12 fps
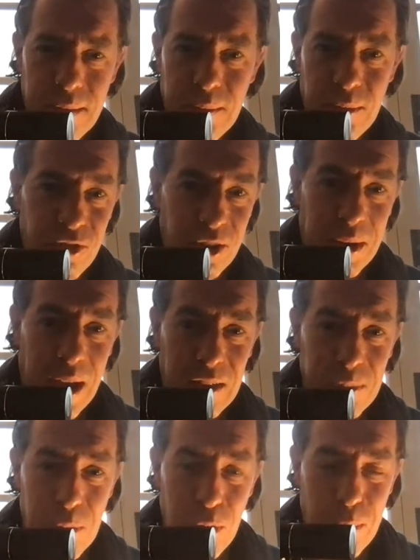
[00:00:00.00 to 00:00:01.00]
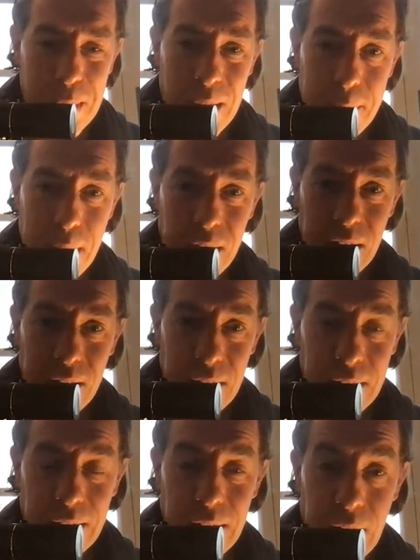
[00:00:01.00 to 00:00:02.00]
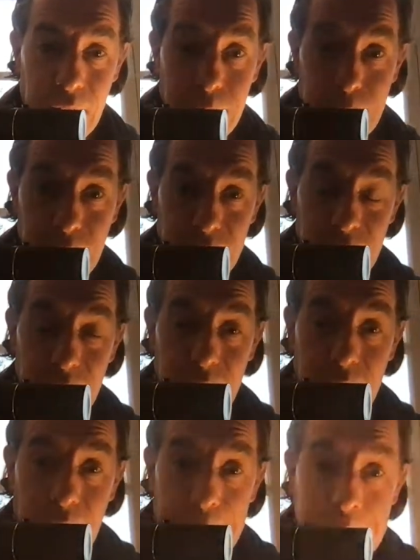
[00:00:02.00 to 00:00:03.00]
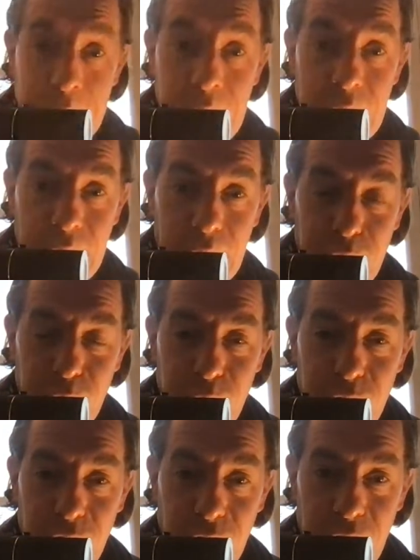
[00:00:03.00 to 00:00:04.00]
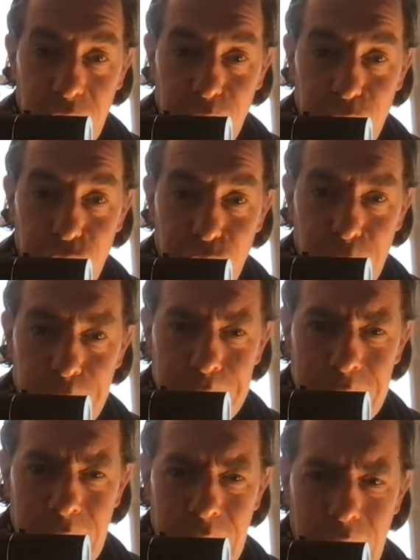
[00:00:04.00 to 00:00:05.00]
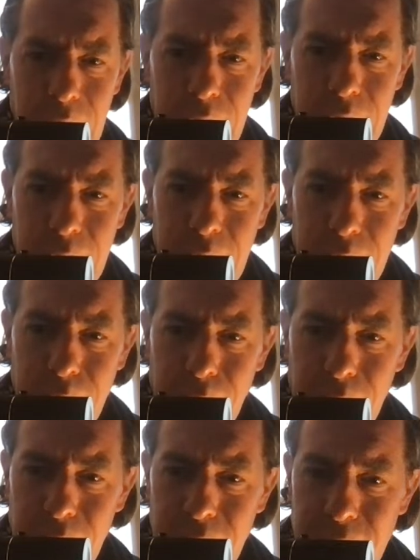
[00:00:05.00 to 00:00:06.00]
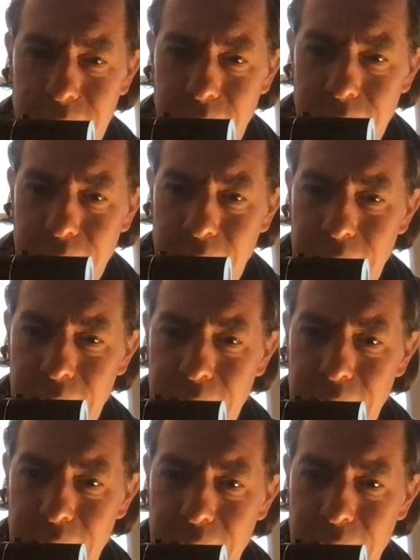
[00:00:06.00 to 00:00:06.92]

She cares more about money than honey, I can tell you that. That's certainly for sure. Right. Okay.